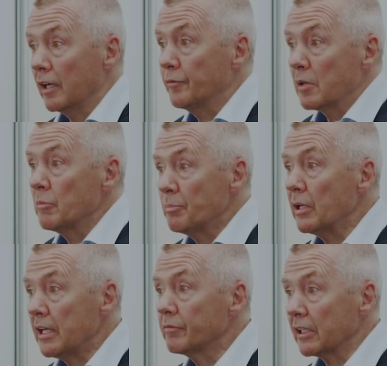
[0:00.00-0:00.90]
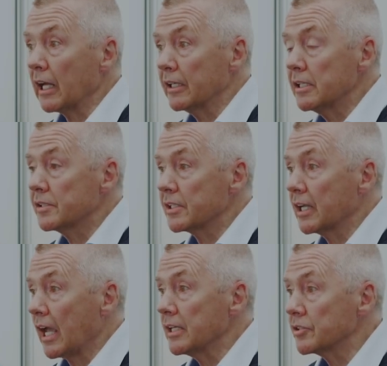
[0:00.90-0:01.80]
firmly believe that is the
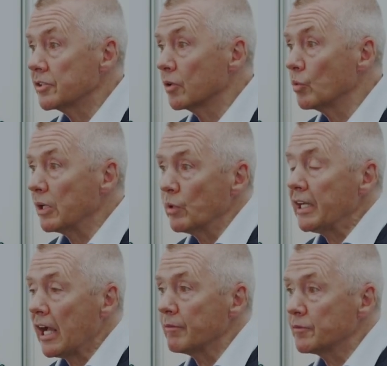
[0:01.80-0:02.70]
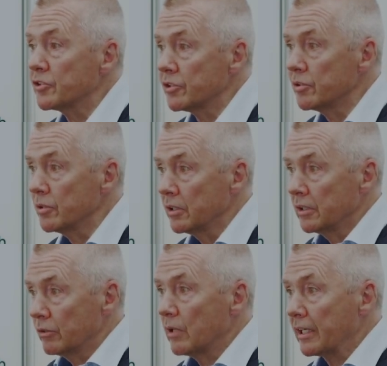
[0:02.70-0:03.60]
case. We have to
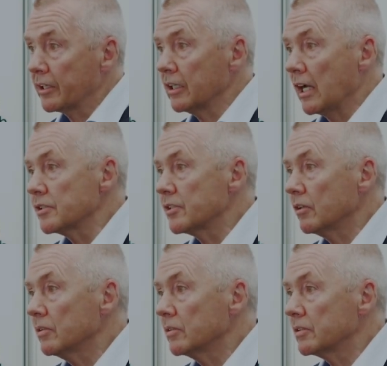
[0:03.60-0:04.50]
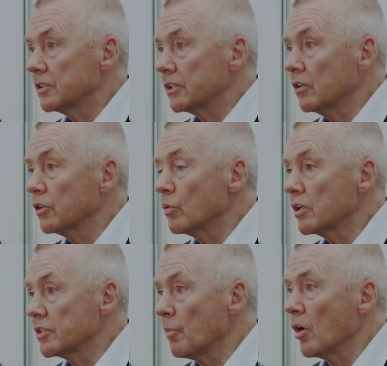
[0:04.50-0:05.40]
recognize, though, although we're
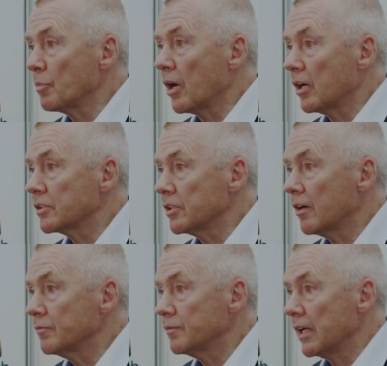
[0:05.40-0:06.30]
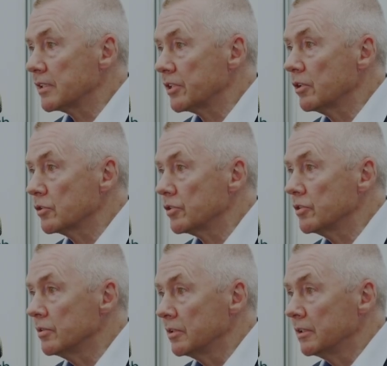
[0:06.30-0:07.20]
a small part of
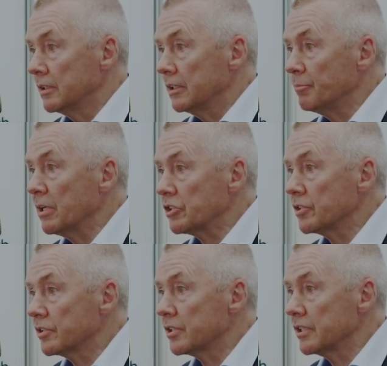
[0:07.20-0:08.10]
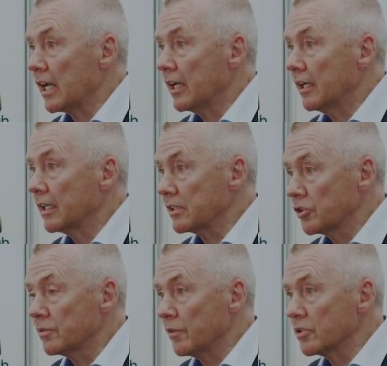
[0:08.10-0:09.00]
CO2 emissions today, and that's
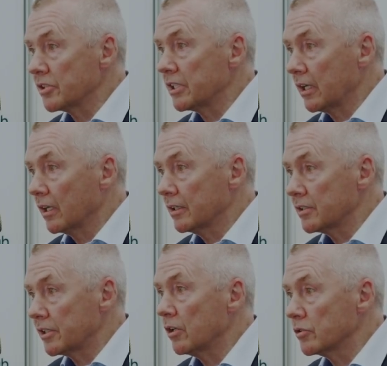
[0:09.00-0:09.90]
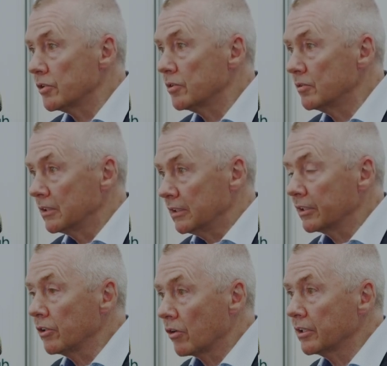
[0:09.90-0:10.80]
just focusing on the CO2,
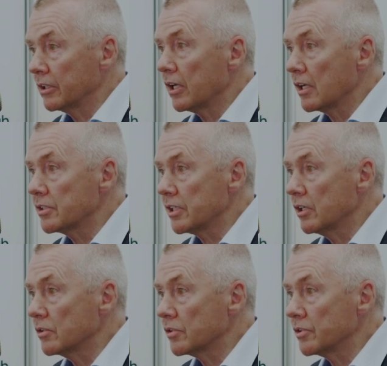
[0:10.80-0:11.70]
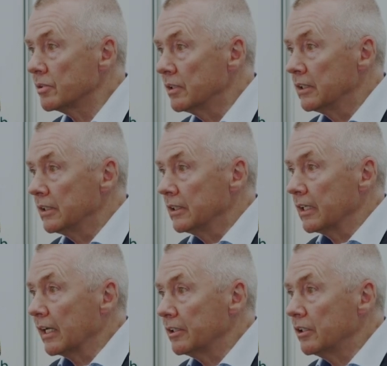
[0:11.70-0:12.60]
ignoring the non-CO2,
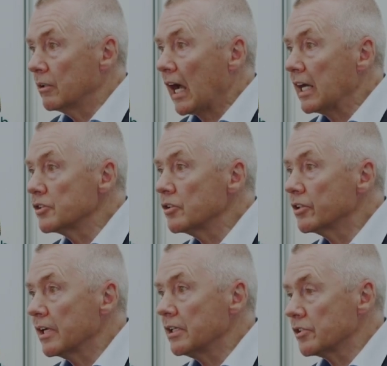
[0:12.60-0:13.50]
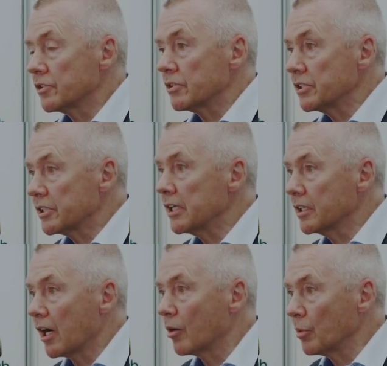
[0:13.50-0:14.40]
that as other industries
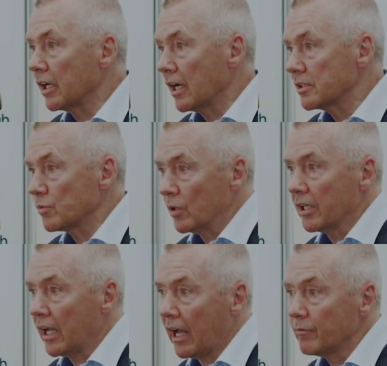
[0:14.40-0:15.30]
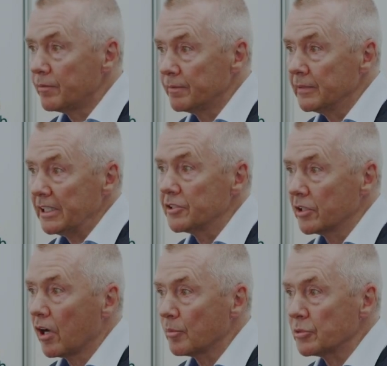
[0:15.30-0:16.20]
decarbonize, where they have
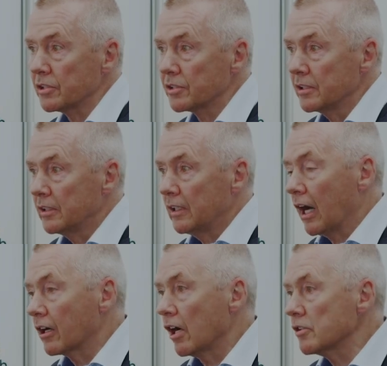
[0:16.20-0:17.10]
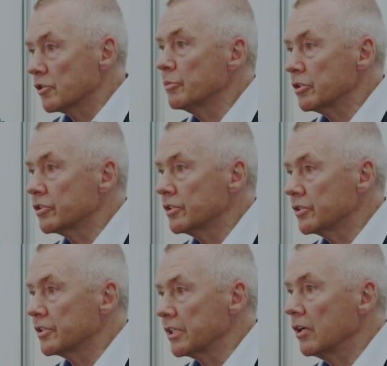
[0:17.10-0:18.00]
easier options, our contribution
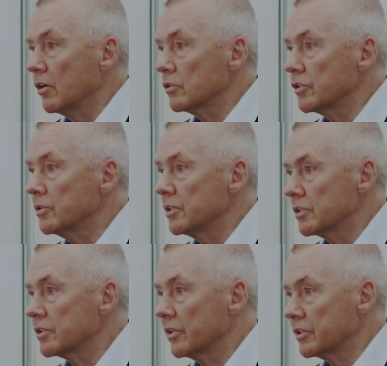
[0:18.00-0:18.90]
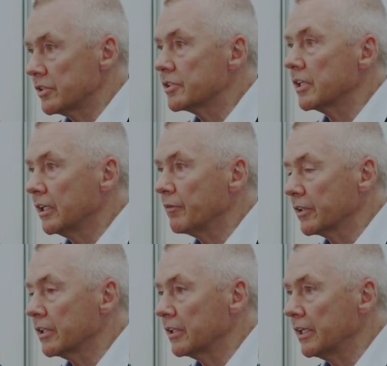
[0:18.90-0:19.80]
to CO2 is going to
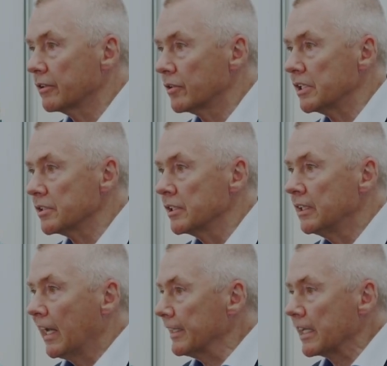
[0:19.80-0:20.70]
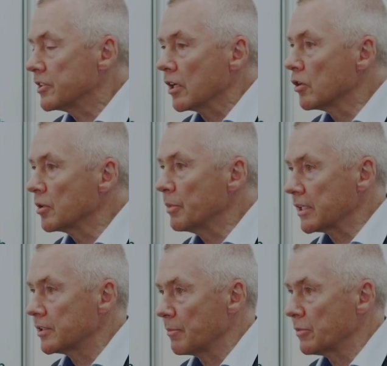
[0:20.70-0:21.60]
significantly increase, and that's not going to be
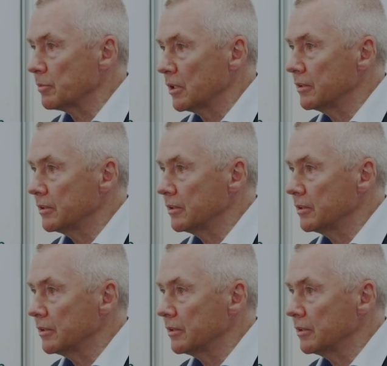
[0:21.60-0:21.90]
acceptable.